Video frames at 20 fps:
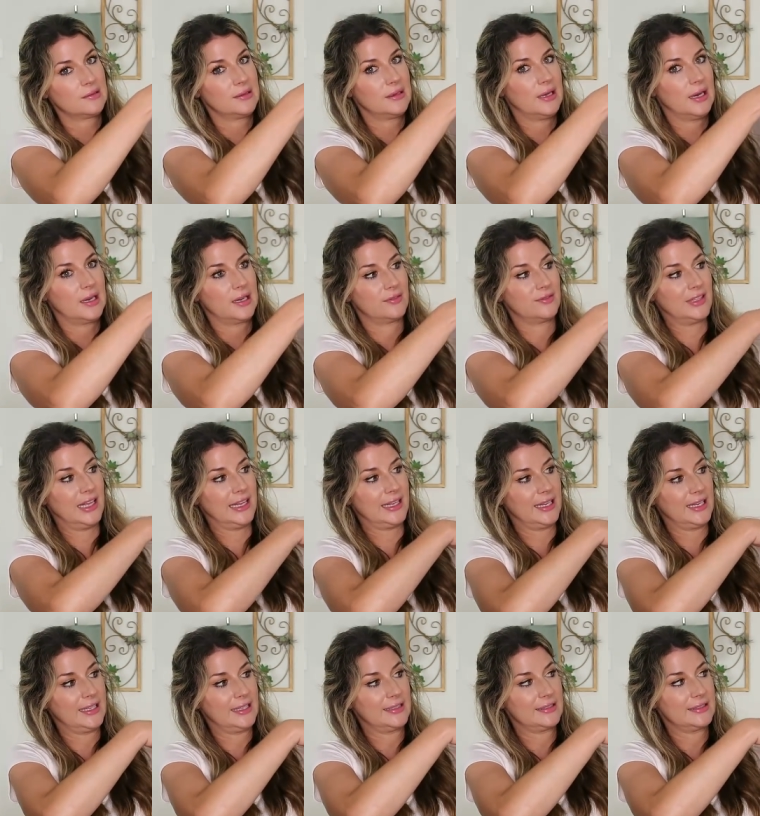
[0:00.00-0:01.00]
a lot of
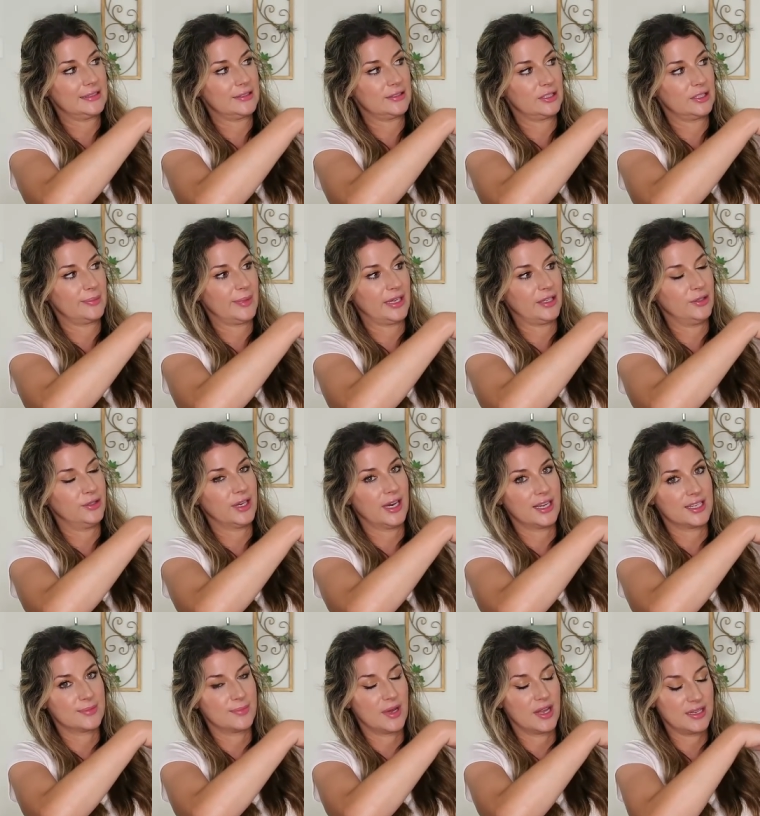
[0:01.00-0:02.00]
leggings. I don't know about you
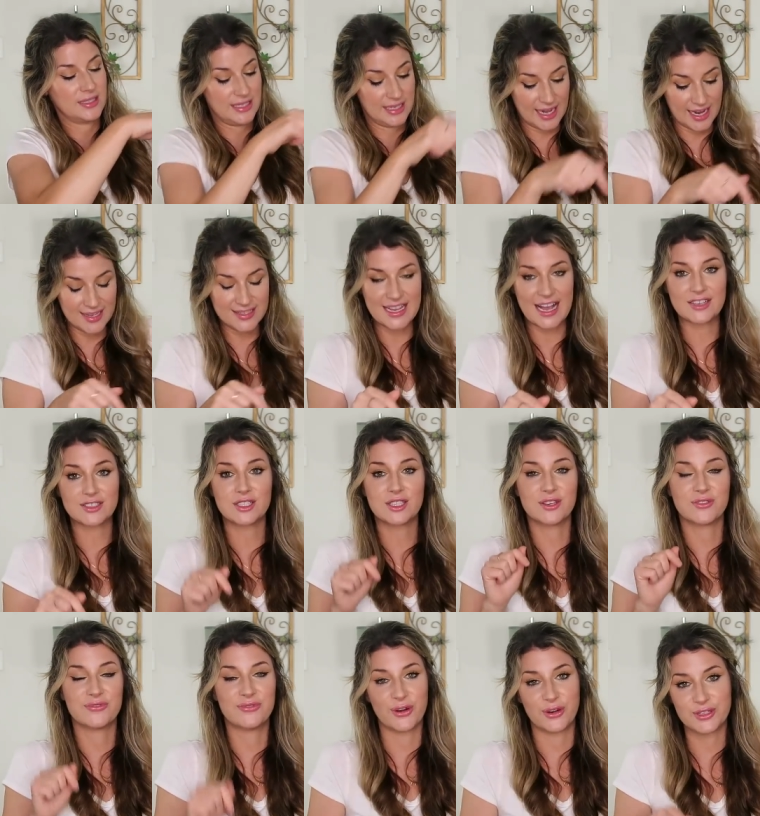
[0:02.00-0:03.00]
guys, but today is
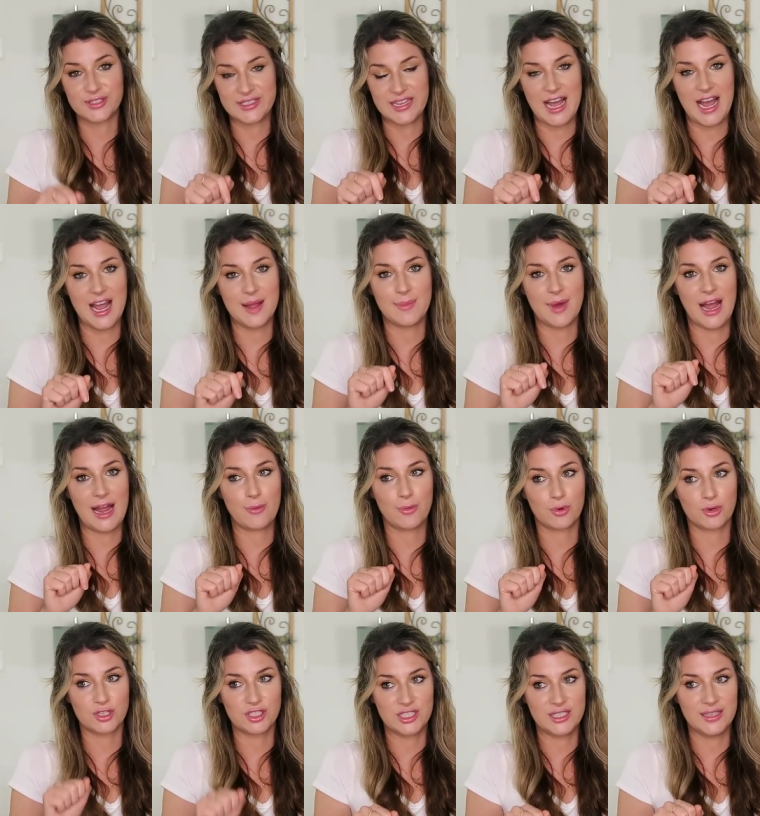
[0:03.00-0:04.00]
actually the first time I
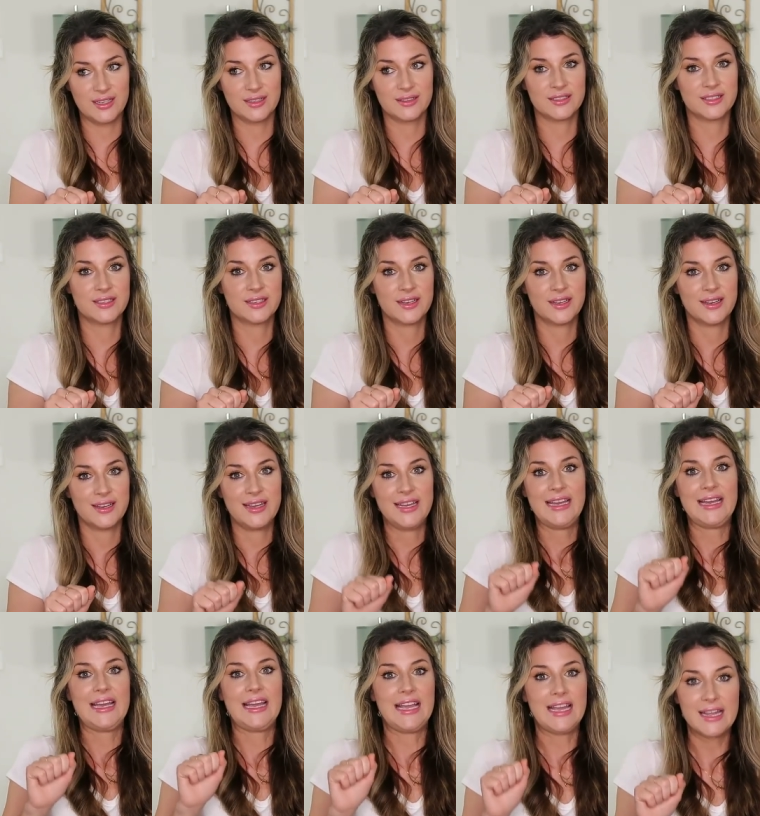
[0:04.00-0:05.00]
wore jeans
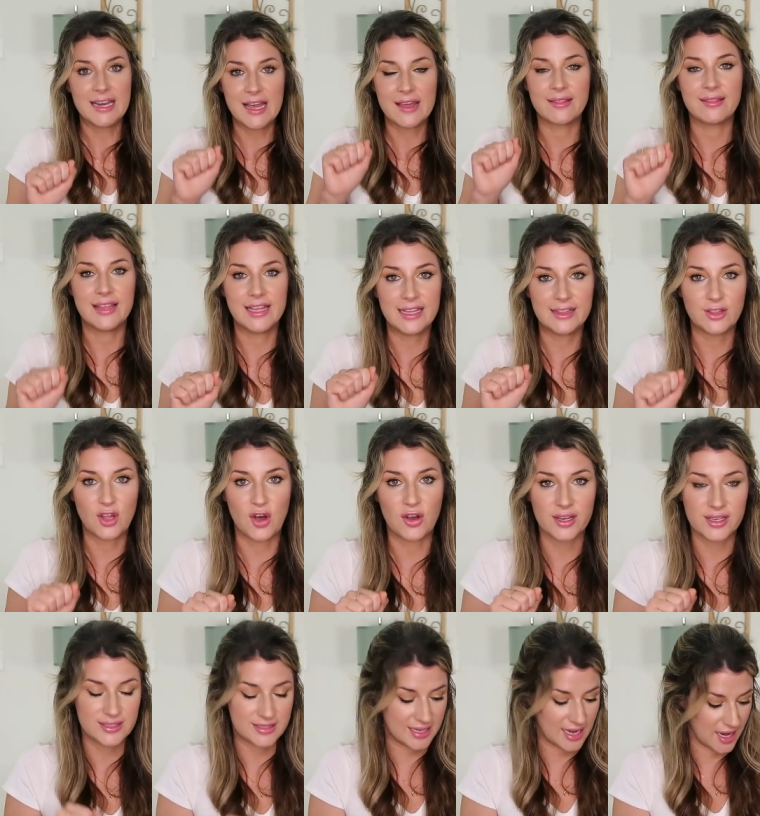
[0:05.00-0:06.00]
in the
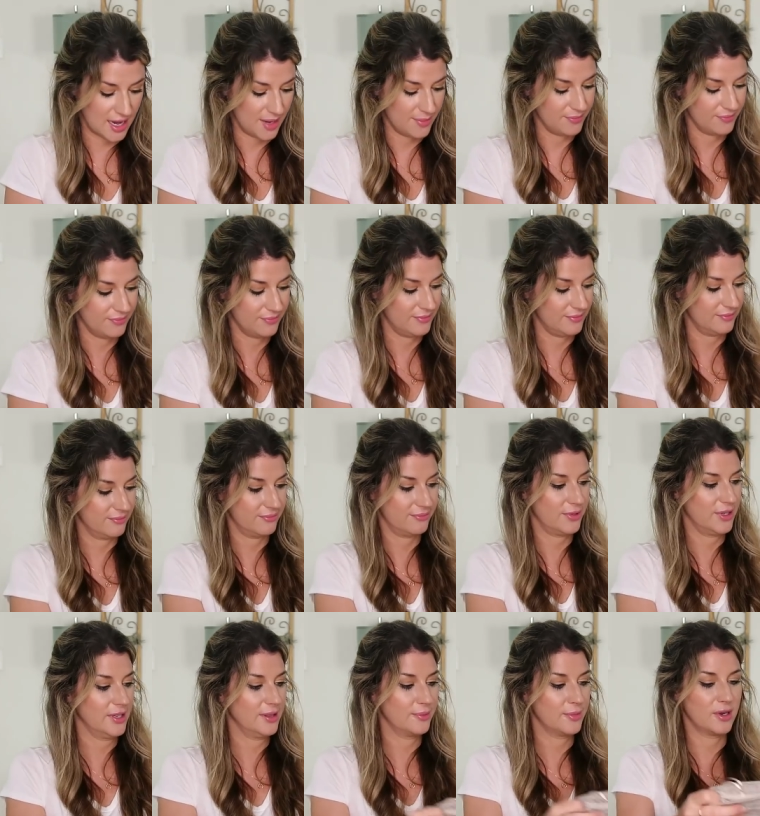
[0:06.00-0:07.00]
longest time.
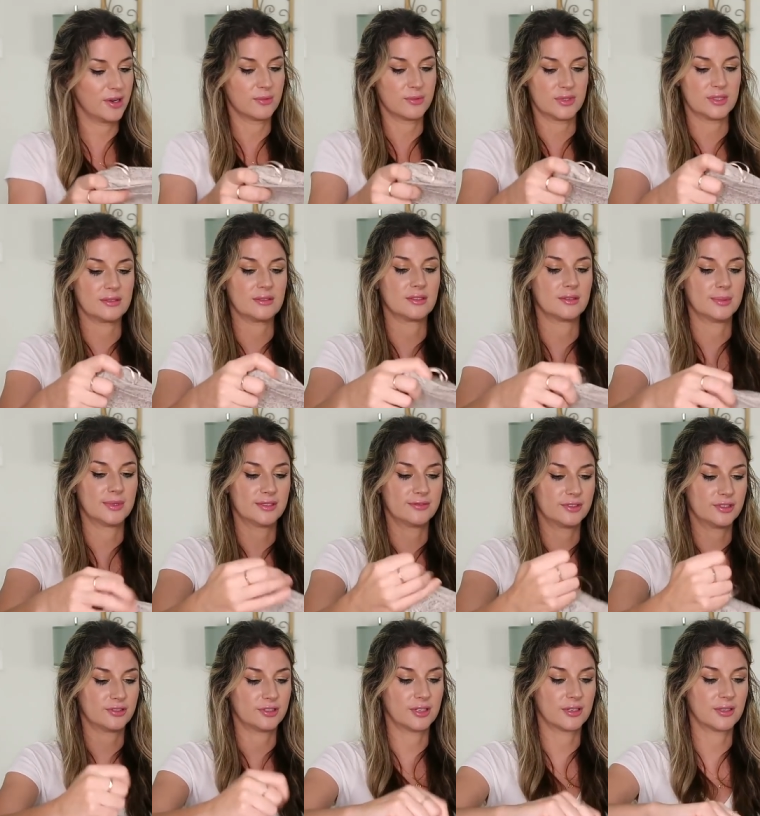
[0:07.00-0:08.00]
Putting them on was a little bit
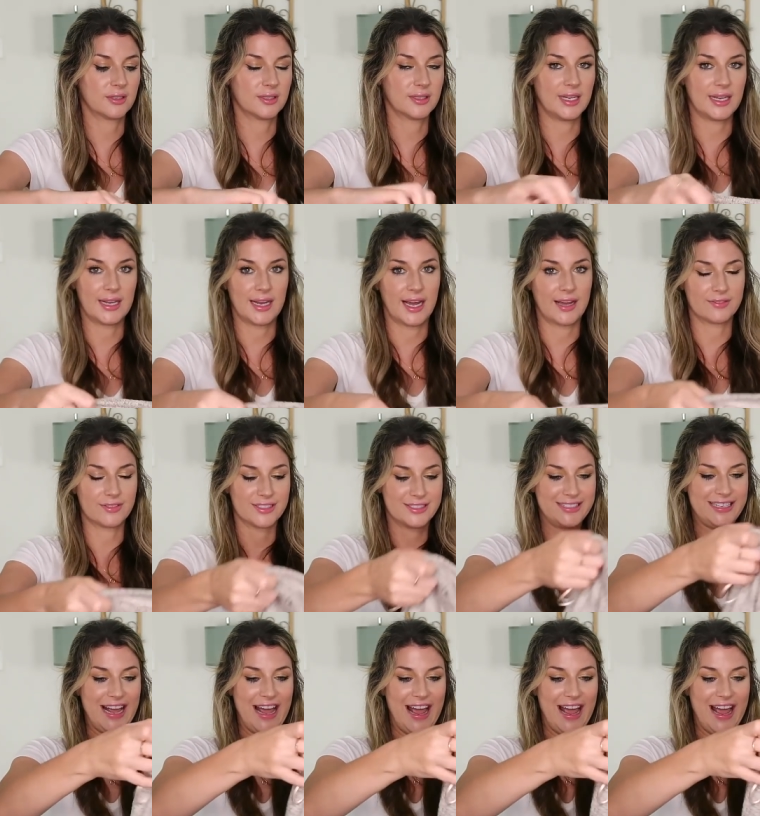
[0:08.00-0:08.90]
of a struggle, I have to